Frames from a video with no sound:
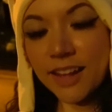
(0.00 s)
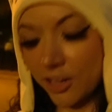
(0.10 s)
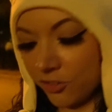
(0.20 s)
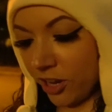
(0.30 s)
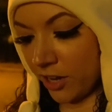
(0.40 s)
I
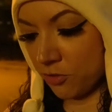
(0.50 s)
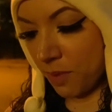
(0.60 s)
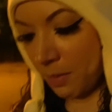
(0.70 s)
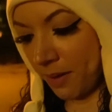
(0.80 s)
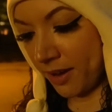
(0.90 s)
changed
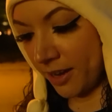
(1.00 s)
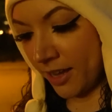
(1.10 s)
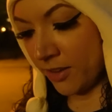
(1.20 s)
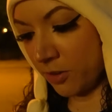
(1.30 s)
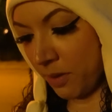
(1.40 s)
my buddy
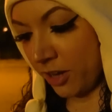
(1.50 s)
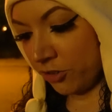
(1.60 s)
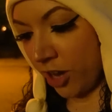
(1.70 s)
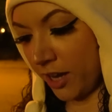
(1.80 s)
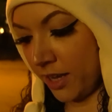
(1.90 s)
into my
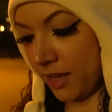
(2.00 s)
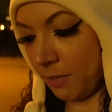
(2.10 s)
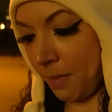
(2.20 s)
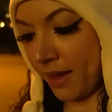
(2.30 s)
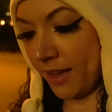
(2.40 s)
shiny
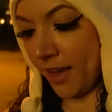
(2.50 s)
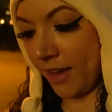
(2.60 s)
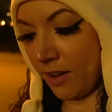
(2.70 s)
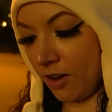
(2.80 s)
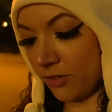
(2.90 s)
Mega
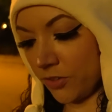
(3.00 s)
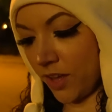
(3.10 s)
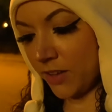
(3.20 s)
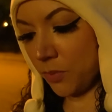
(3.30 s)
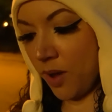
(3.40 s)
Gengar. So
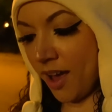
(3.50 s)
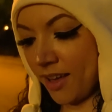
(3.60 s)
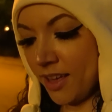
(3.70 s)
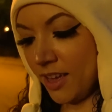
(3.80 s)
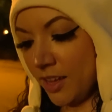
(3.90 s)
that's why
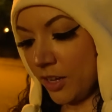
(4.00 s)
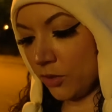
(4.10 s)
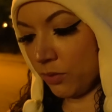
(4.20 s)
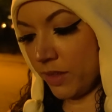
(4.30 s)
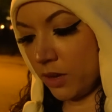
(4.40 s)

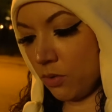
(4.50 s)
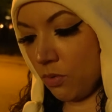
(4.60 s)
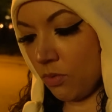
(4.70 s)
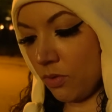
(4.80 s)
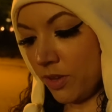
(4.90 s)
it's really
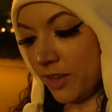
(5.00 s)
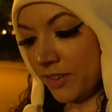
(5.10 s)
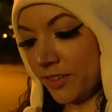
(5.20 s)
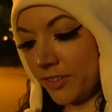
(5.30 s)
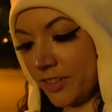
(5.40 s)
cool
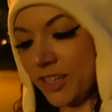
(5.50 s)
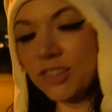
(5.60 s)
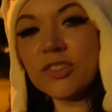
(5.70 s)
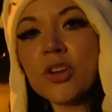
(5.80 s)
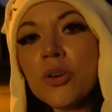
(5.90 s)
to see
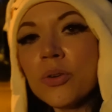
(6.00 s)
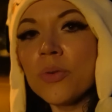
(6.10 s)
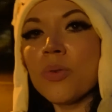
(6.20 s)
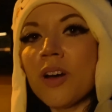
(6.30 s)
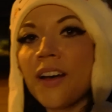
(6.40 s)

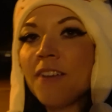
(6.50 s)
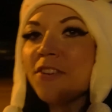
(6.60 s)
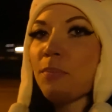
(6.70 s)
2 of your